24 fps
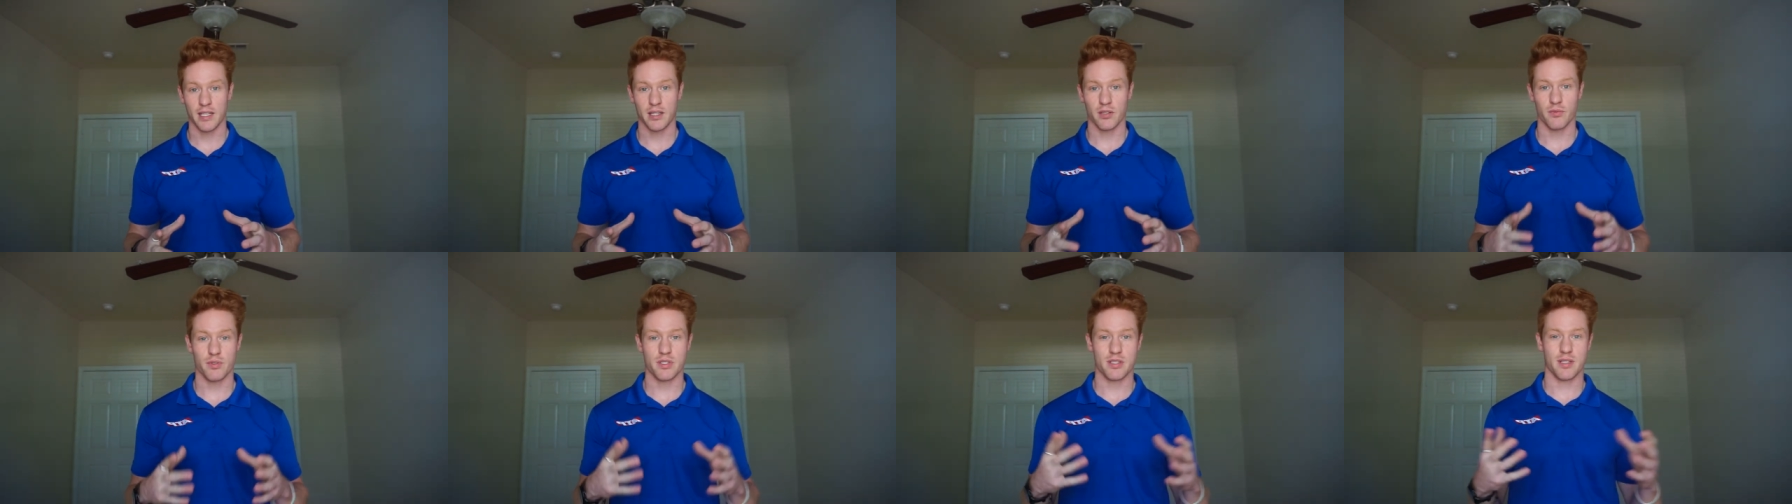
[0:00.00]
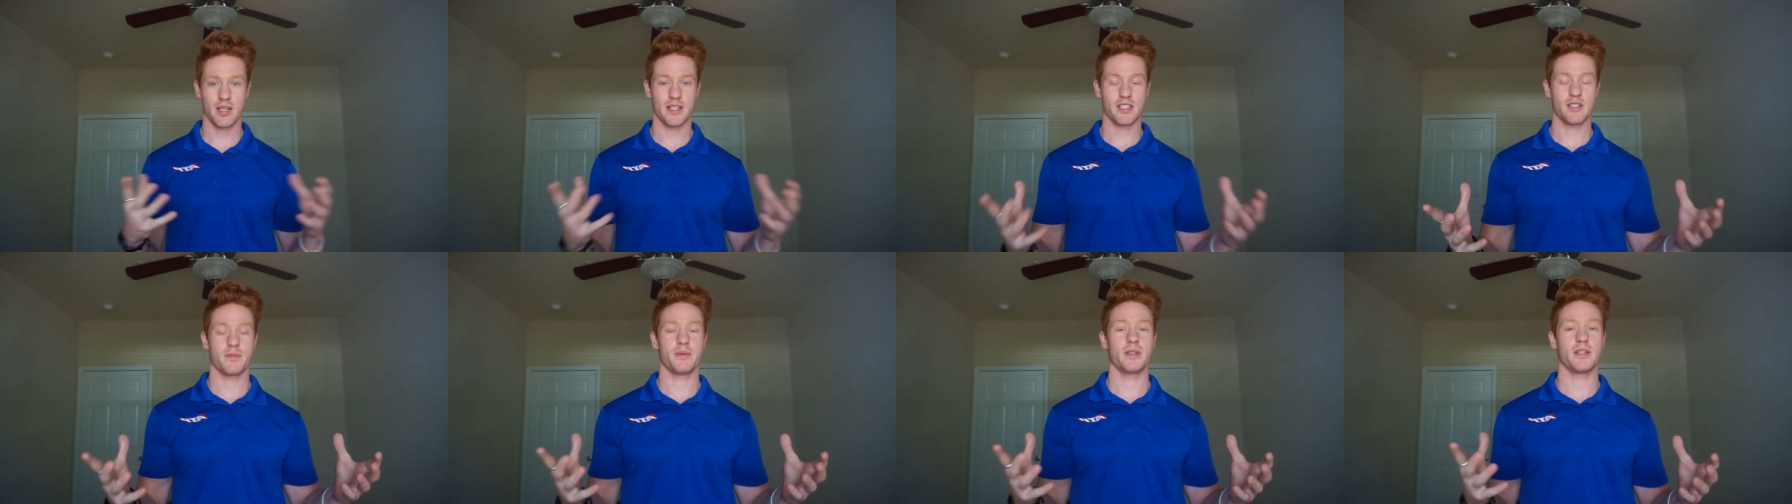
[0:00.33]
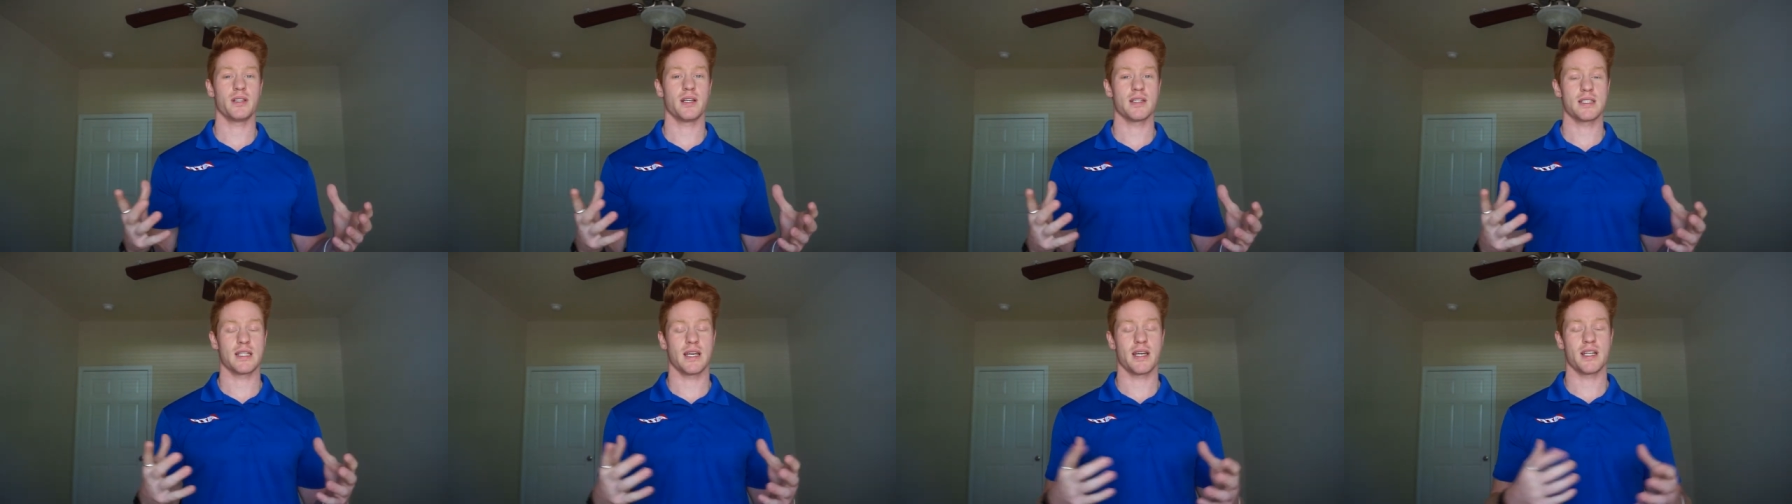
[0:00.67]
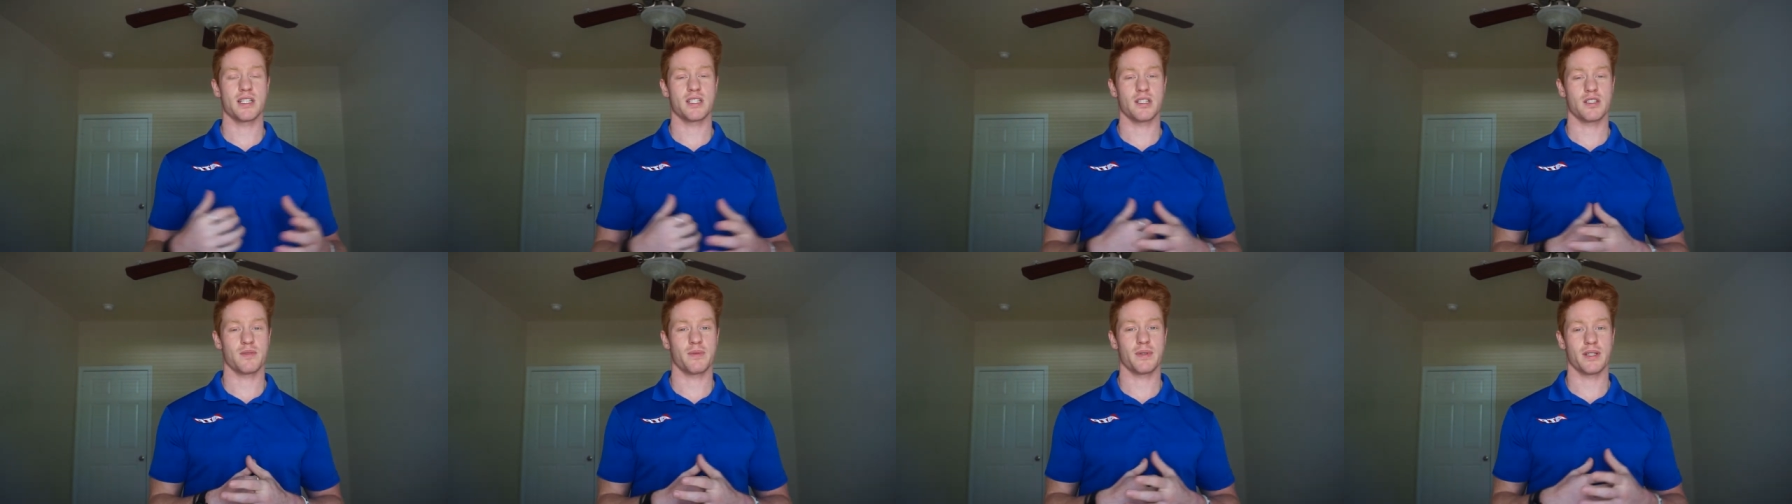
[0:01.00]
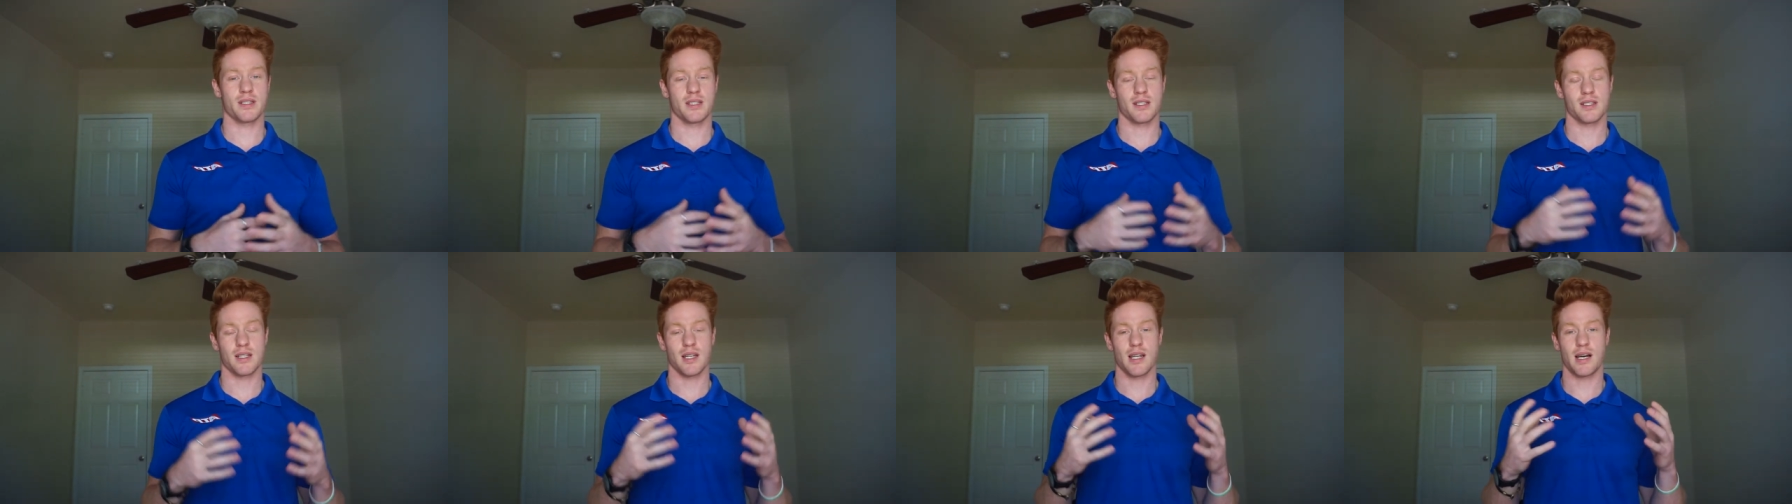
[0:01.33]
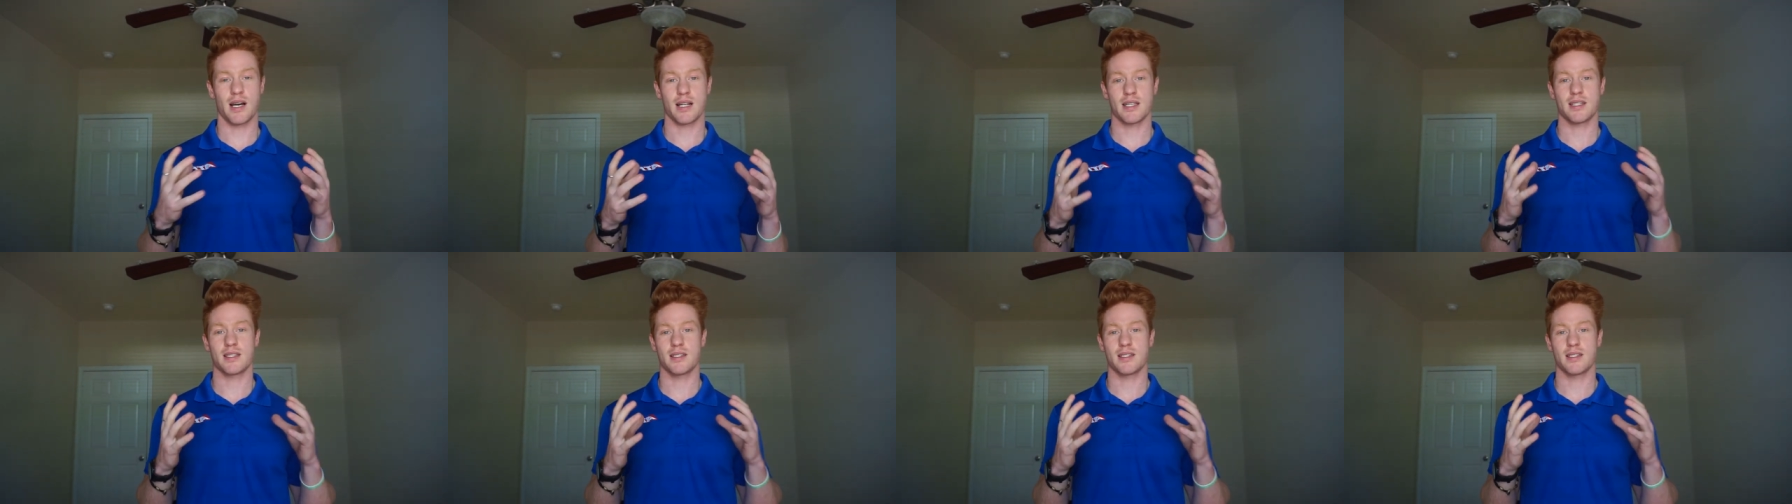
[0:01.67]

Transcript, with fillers: and the reason A T P does that is just because it's a lot